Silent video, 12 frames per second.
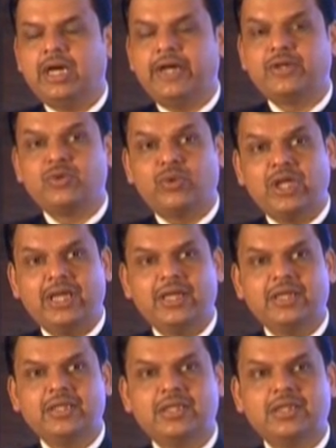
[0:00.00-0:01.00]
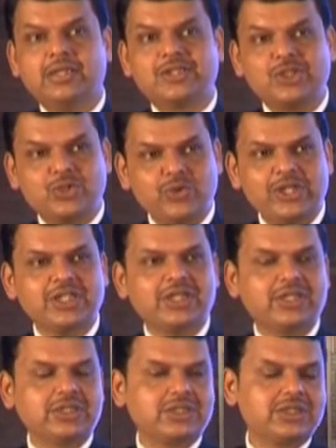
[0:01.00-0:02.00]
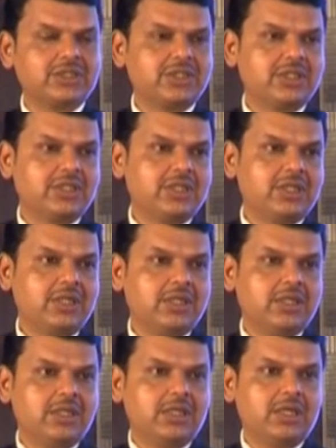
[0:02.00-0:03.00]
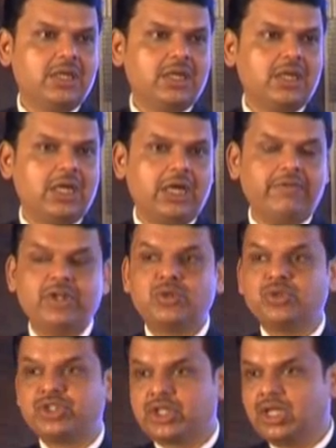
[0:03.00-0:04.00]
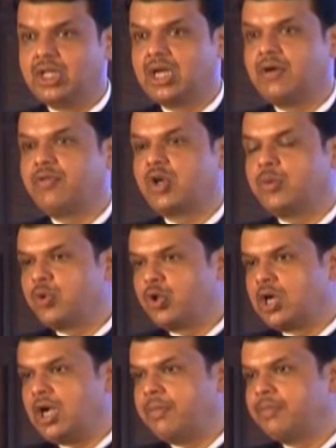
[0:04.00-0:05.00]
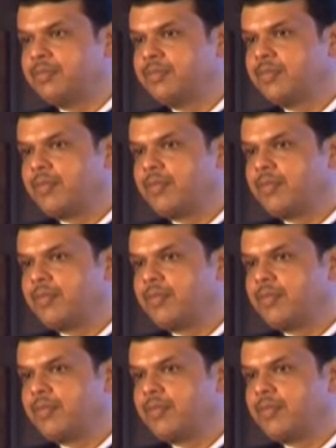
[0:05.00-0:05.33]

And today the situation is, I went to Chikaldara for a program